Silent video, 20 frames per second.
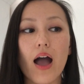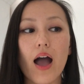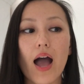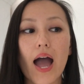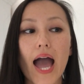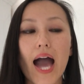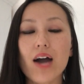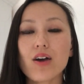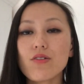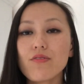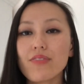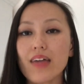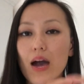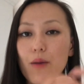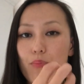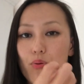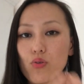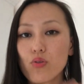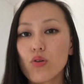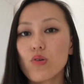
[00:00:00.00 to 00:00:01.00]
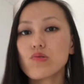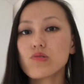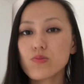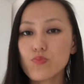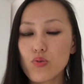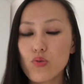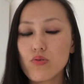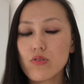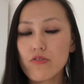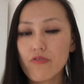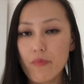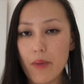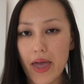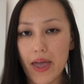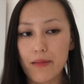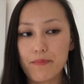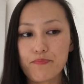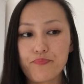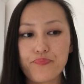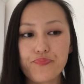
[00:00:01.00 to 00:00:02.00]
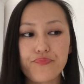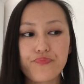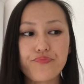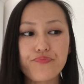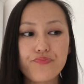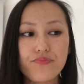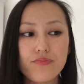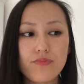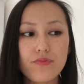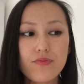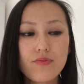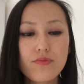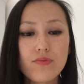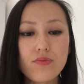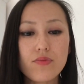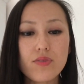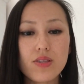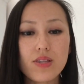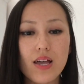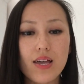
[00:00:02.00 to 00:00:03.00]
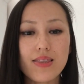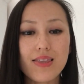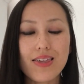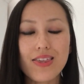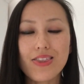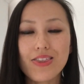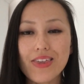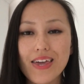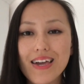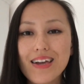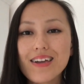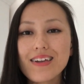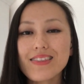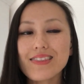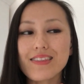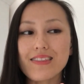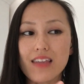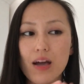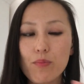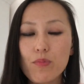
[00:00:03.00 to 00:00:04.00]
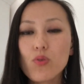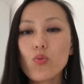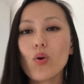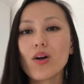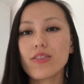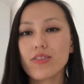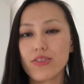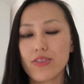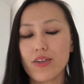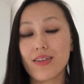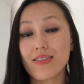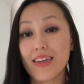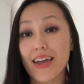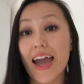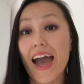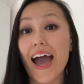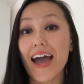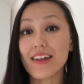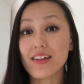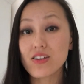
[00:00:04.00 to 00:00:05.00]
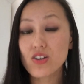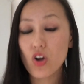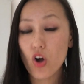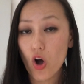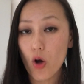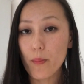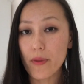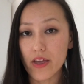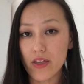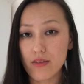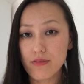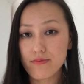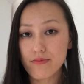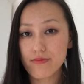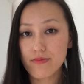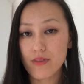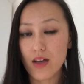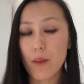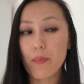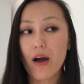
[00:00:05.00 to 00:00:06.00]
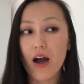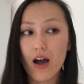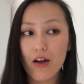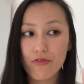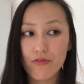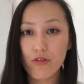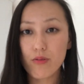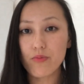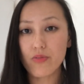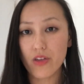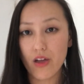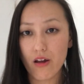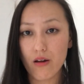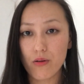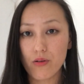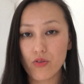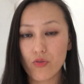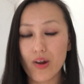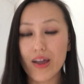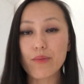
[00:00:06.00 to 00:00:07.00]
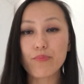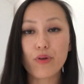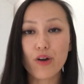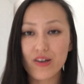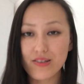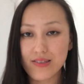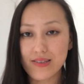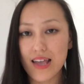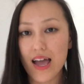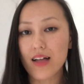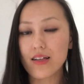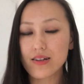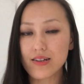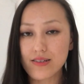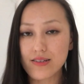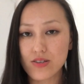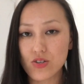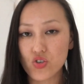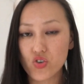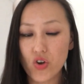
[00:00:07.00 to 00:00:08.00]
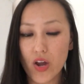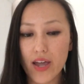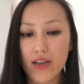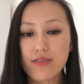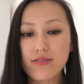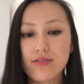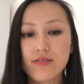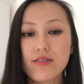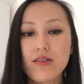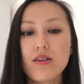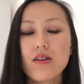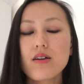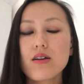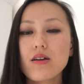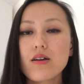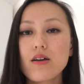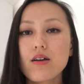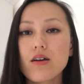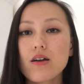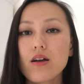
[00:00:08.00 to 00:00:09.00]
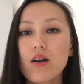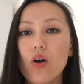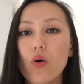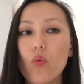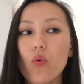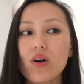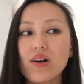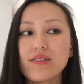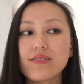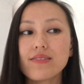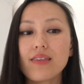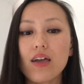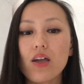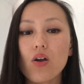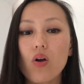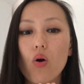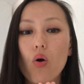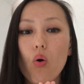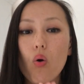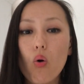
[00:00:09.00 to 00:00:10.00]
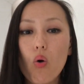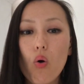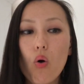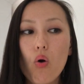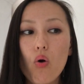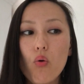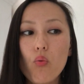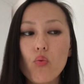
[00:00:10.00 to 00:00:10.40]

out of those pool of men, the number one thing they had in common, apart from their great personalities and traits, was they all